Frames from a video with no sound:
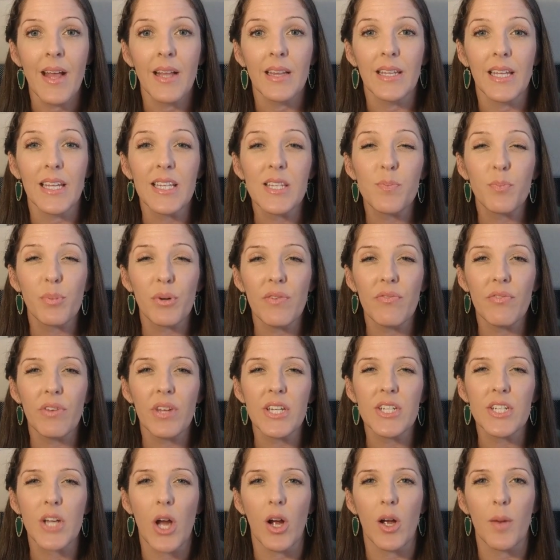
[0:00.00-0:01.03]
Let's
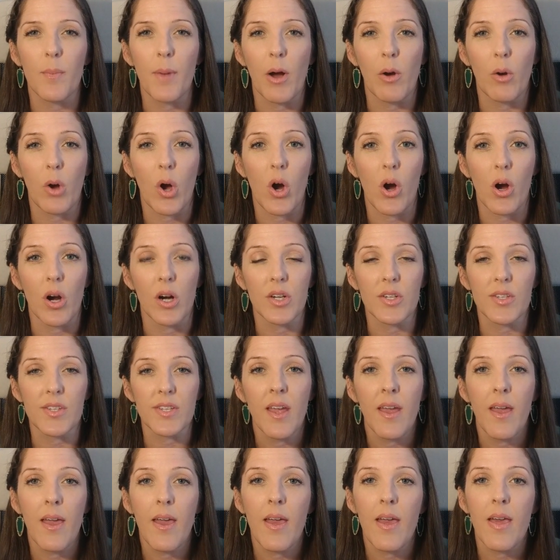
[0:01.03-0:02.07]
briefly talk about cars.
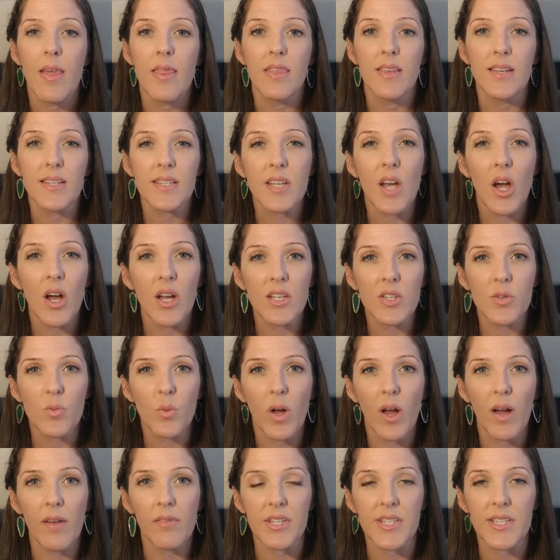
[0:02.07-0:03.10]
This cost will
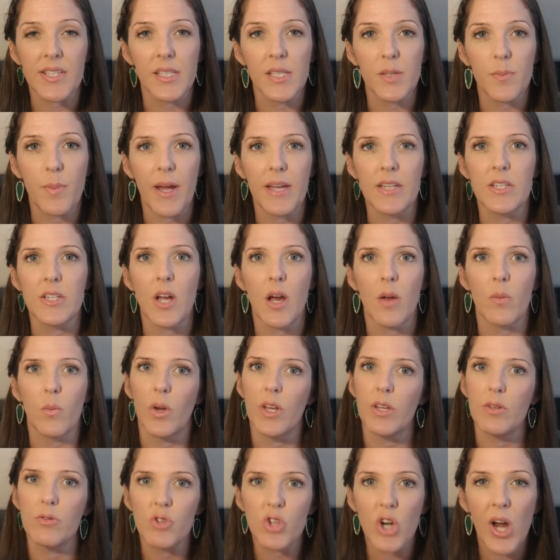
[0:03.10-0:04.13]
obviously depend on
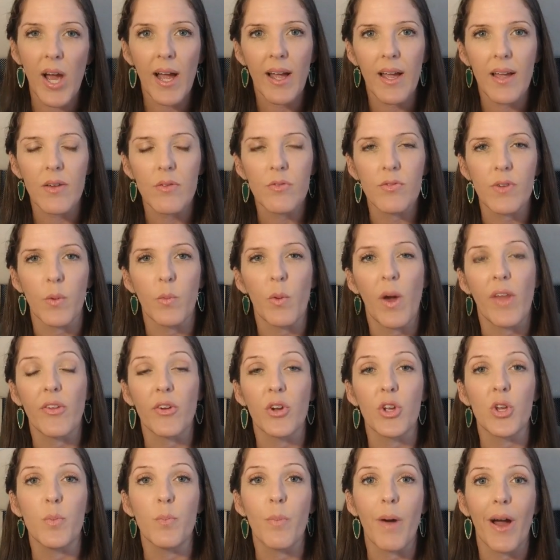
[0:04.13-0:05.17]
what you drive and
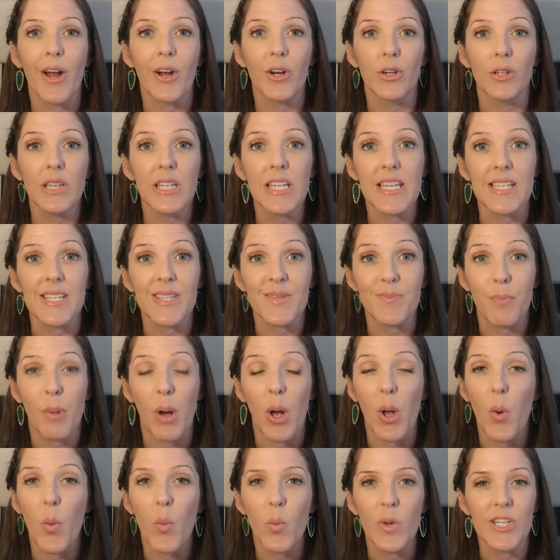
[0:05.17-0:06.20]
whether you buy or lease,
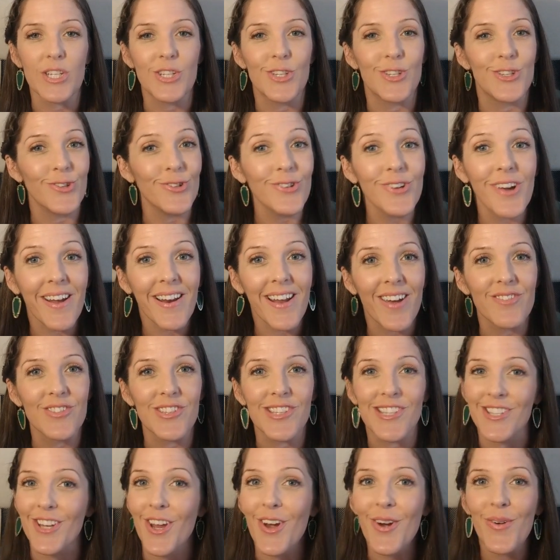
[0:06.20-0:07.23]
but we do not have
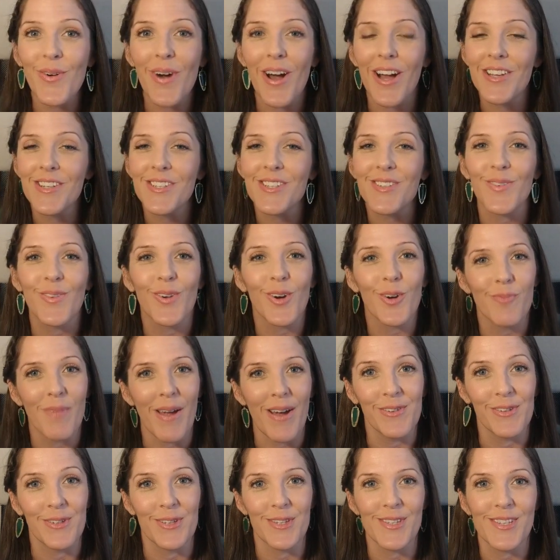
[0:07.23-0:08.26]
snow, ice, or
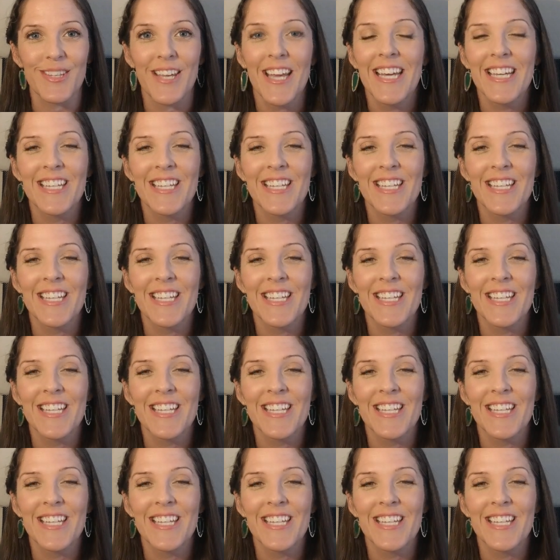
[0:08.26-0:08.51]
mountains,